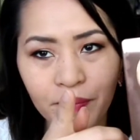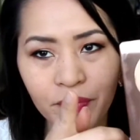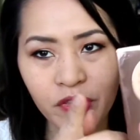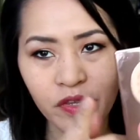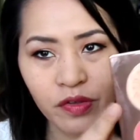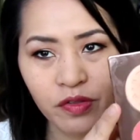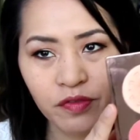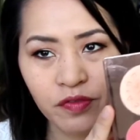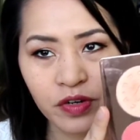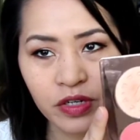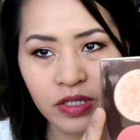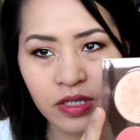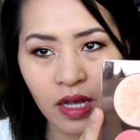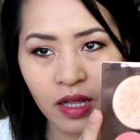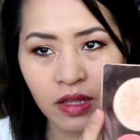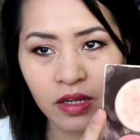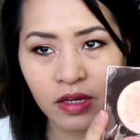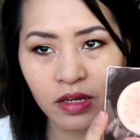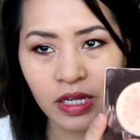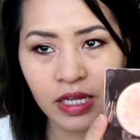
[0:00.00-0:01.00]
So the first
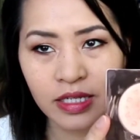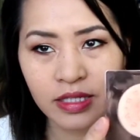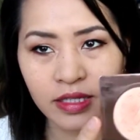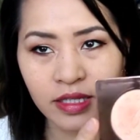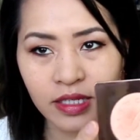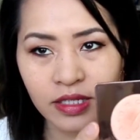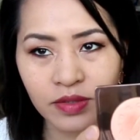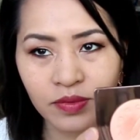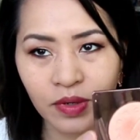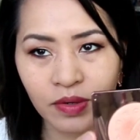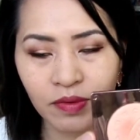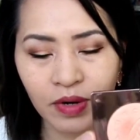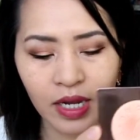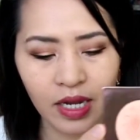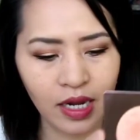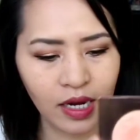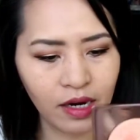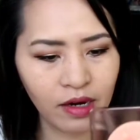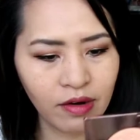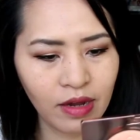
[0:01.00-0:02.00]
color is this one
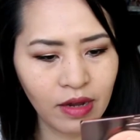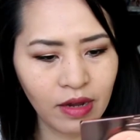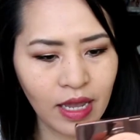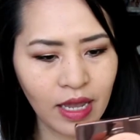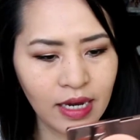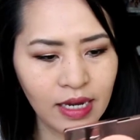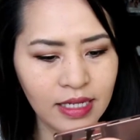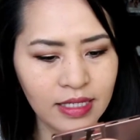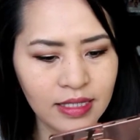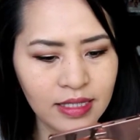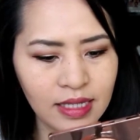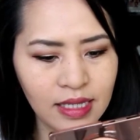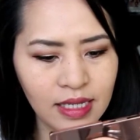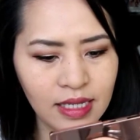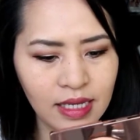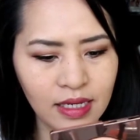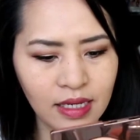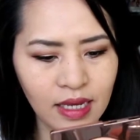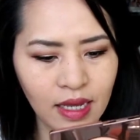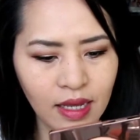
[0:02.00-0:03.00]
right here, and it is
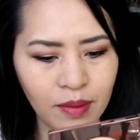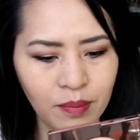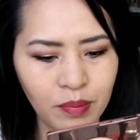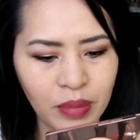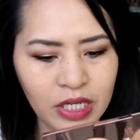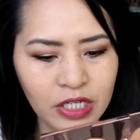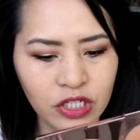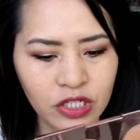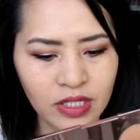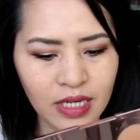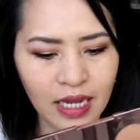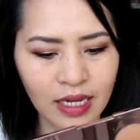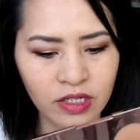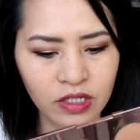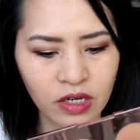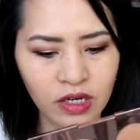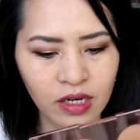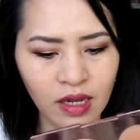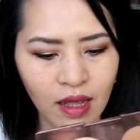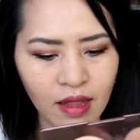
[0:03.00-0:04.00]
the Beach
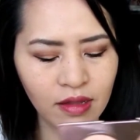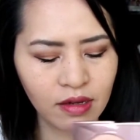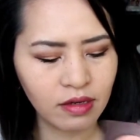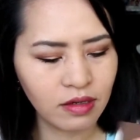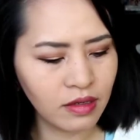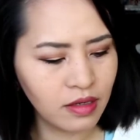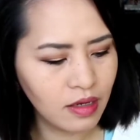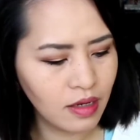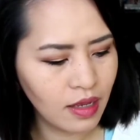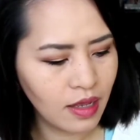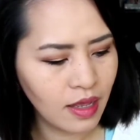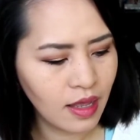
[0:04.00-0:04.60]
Nectar color.